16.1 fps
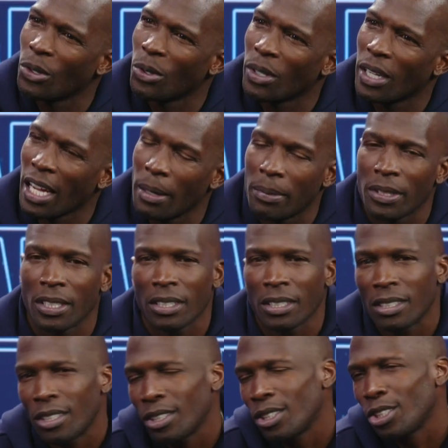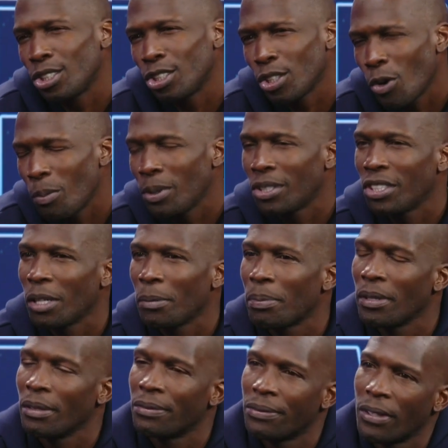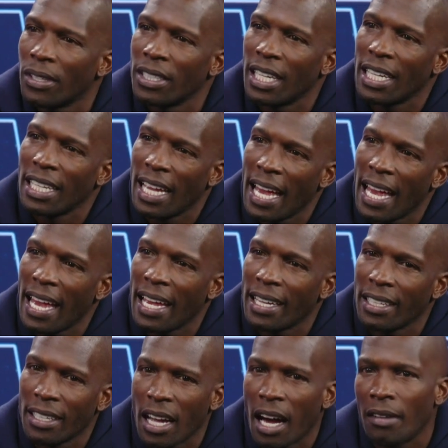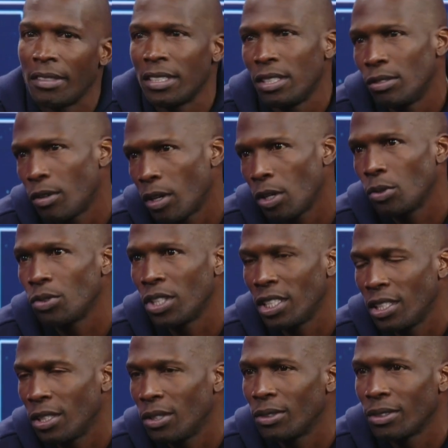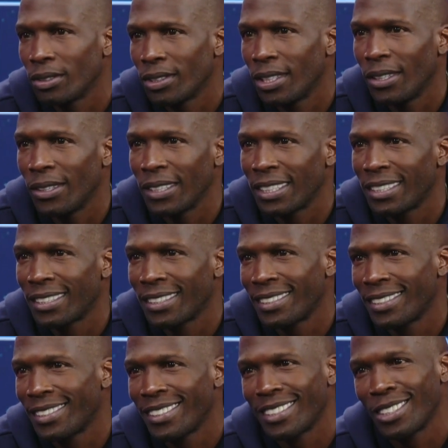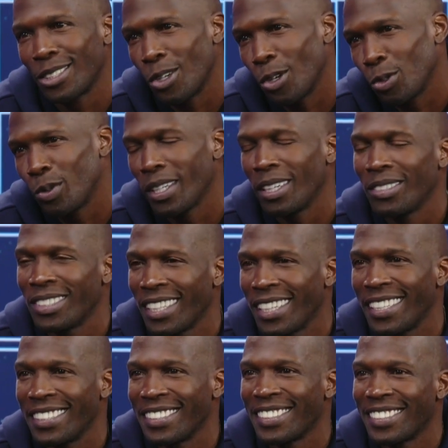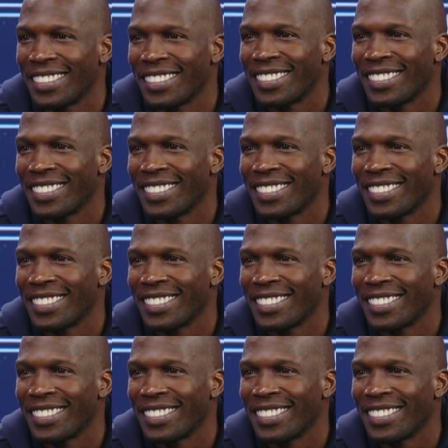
okay, but just the showmanship and the fun that he had, and obviously Ronaldinho, it goes without saying. Sure.